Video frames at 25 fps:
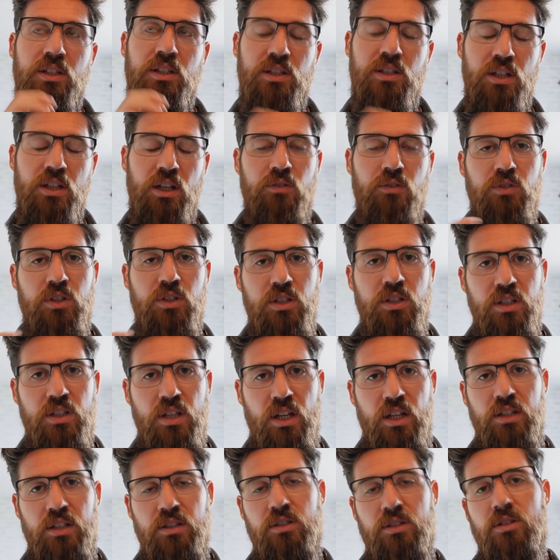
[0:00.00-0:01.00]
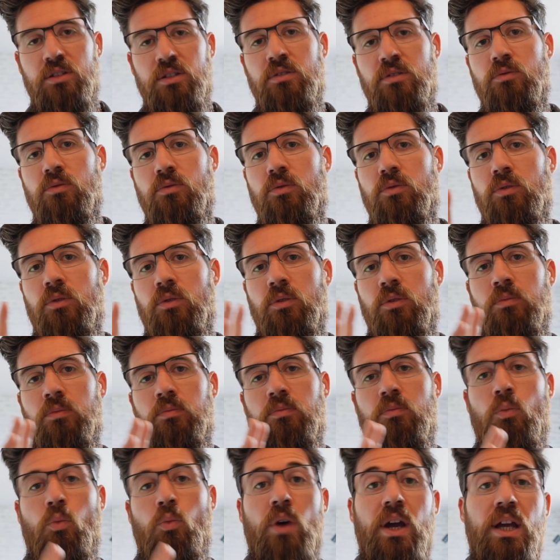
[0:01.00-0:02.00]
a set of states or
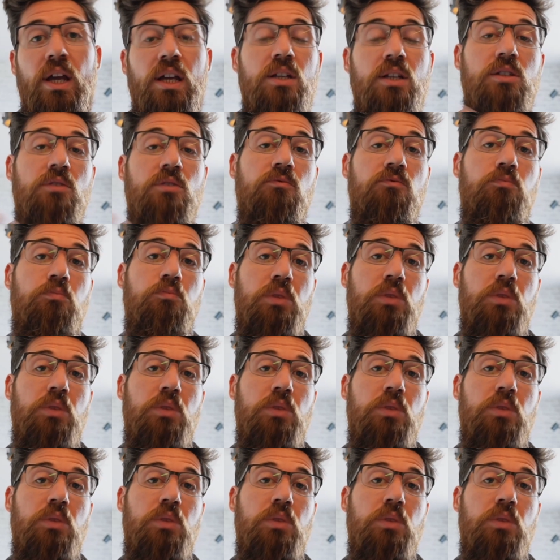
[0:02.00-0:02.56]
ways of